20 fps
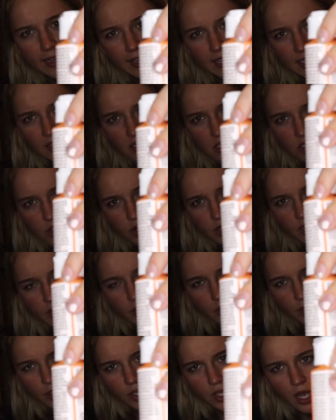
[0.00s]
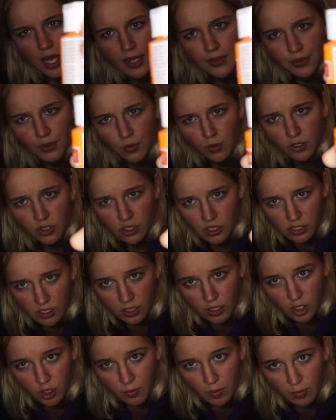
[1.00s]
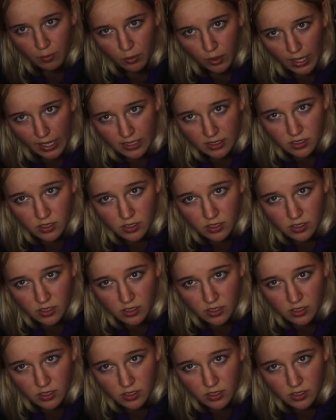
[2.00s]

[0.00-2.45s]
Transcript: like this green color a lot. The orange is a little bit bright,